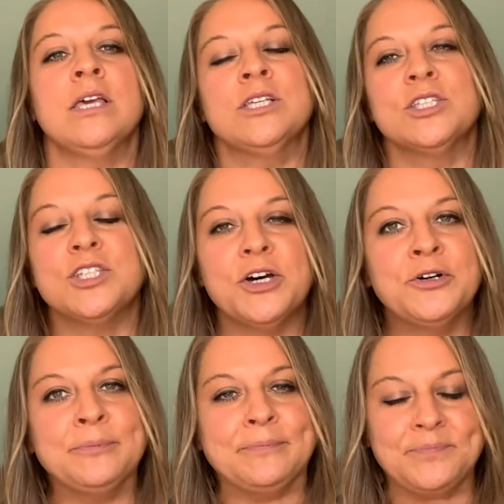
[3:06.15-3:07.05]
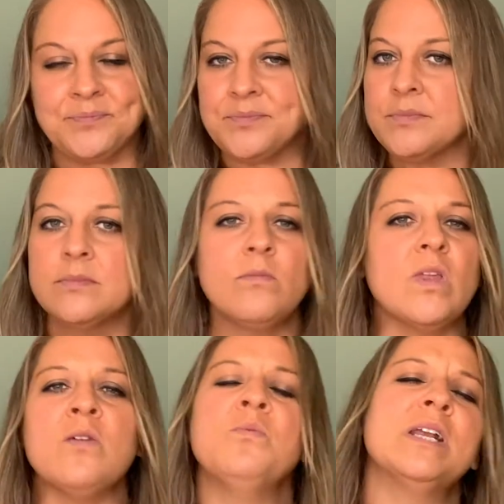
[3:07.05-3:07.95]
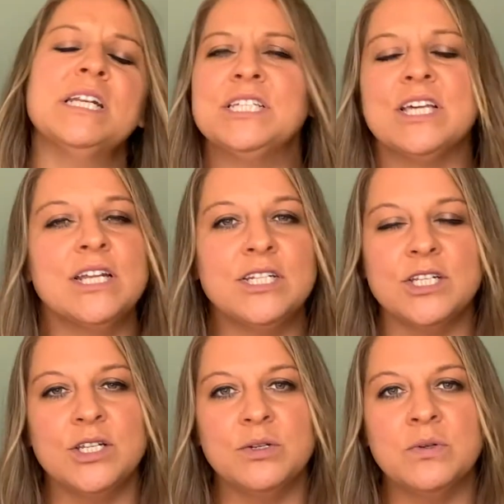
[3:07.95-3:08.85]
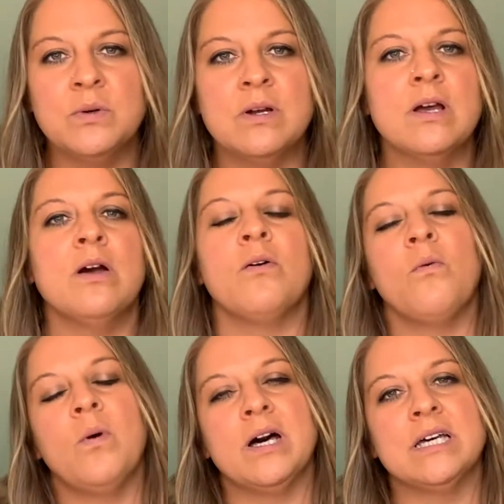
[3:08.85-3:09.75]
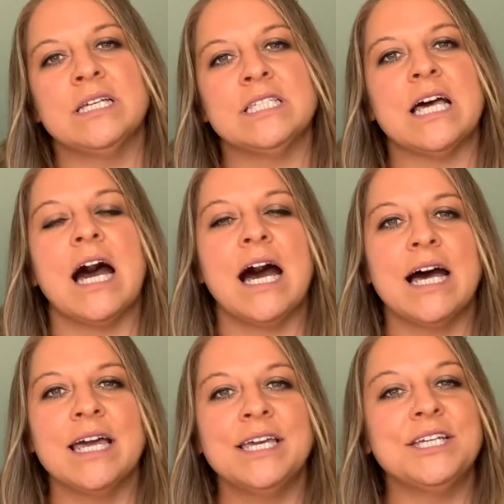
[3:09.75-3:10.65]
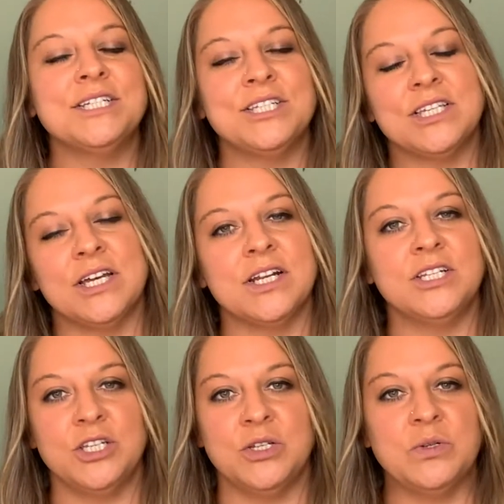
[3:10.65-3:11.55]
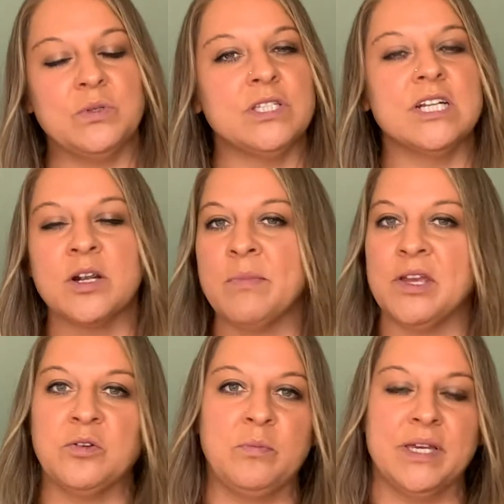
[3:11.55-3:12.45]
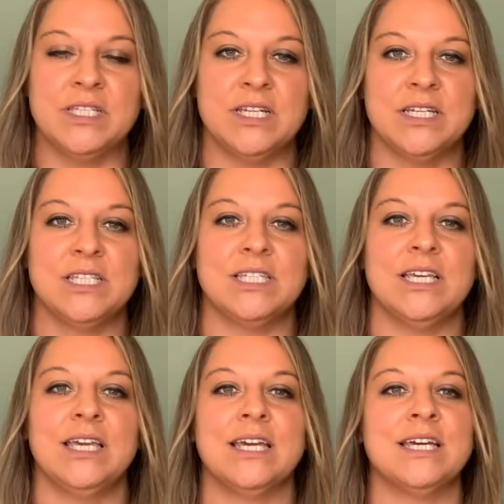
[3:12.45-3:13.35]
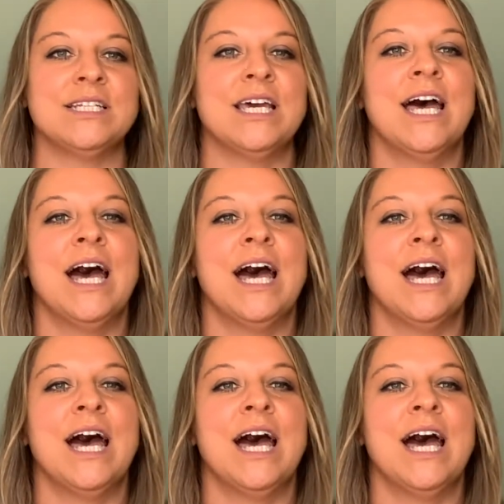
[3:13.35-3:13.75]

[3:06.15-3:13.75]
So what I decided to do was I decided to start my own business, and